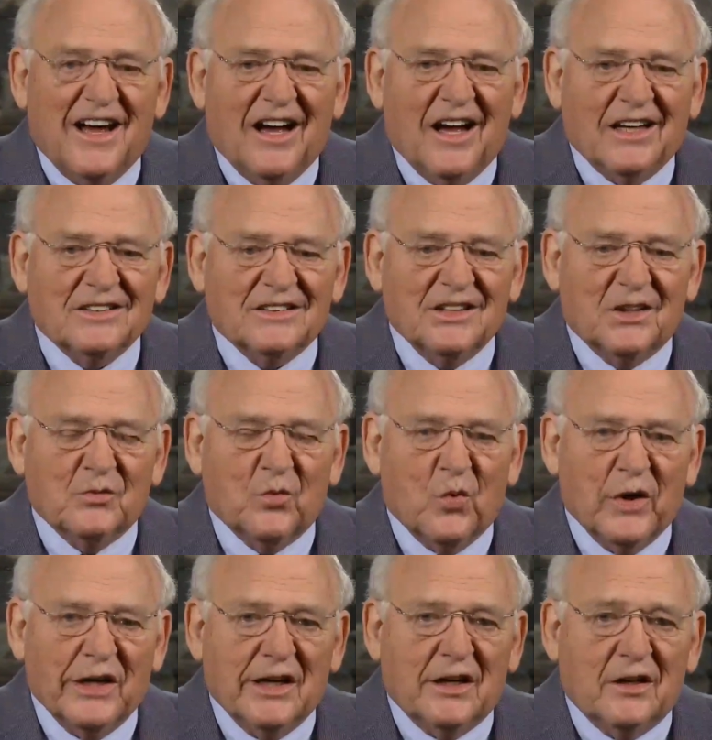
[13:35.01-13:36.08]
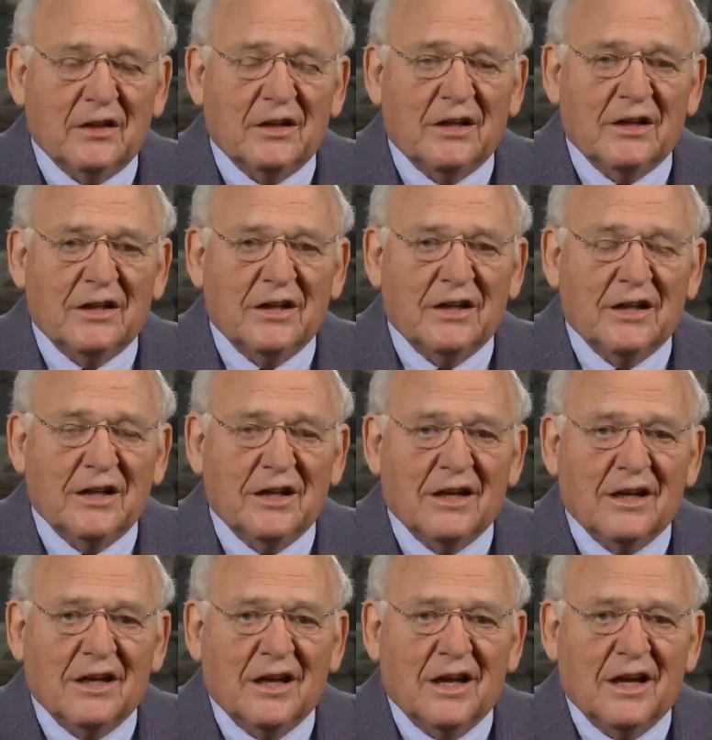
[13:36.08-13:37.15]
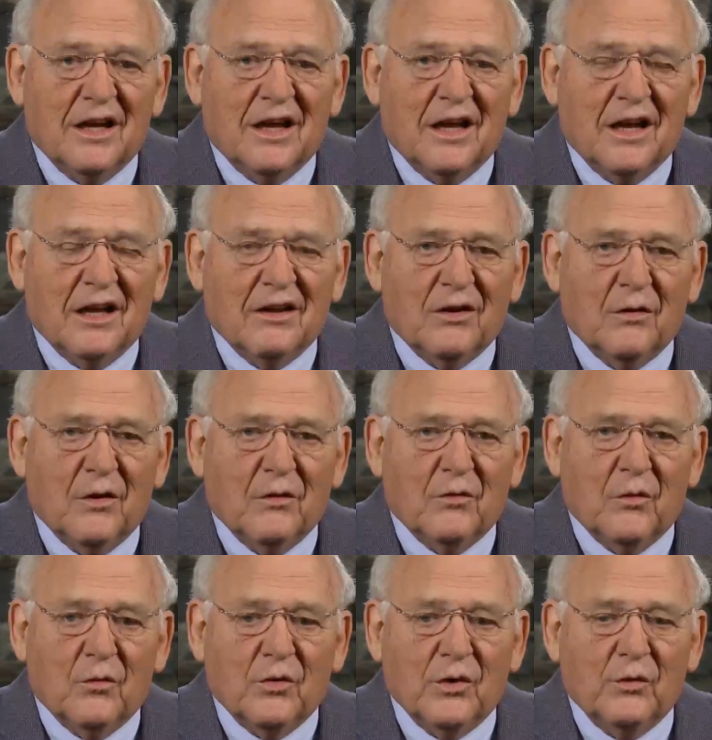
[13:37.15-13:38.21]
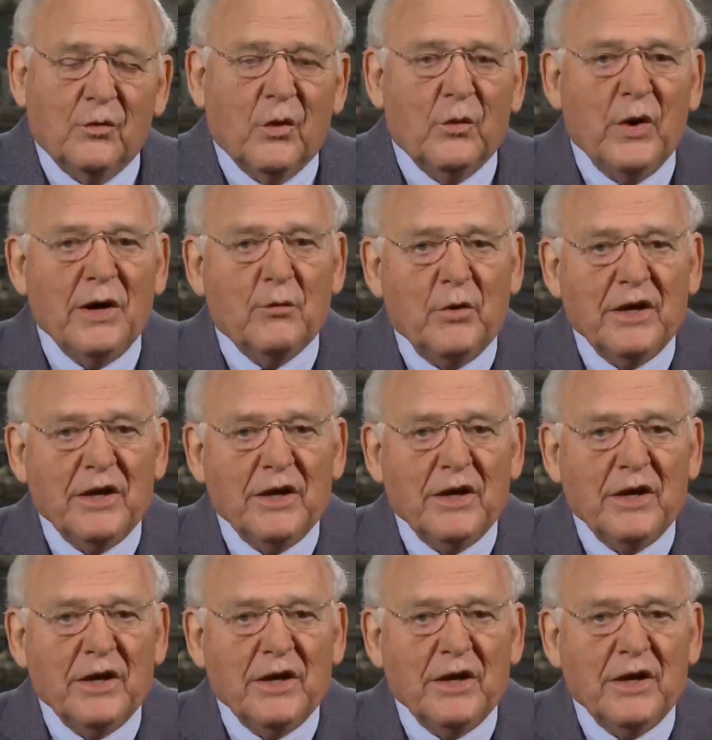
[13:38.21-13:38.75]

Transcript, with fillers: I said, well, we,